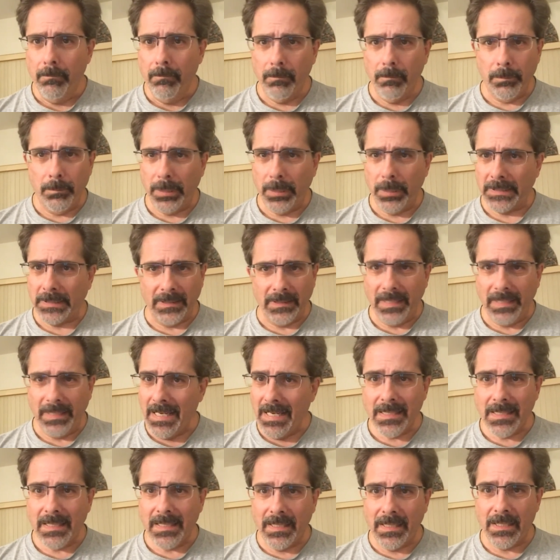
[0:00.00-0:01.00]
But the
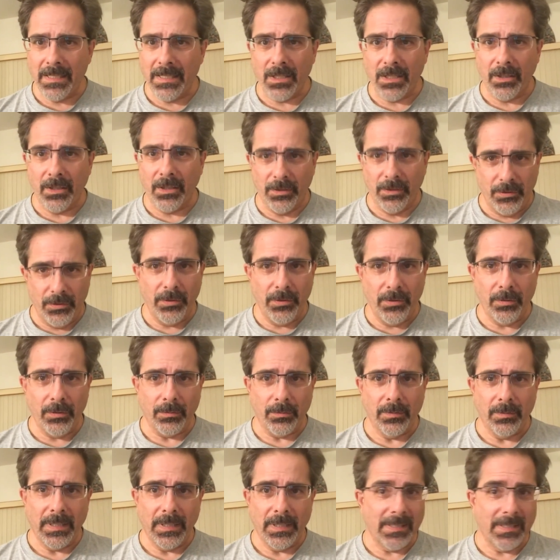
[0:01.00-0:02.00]
last thing he's going to
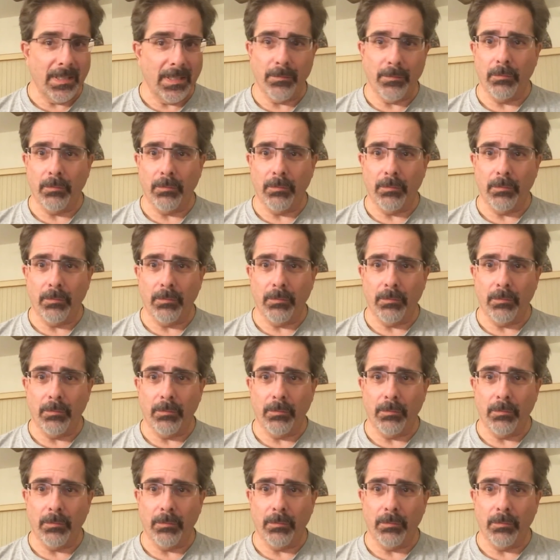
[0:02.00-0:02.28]
do is give the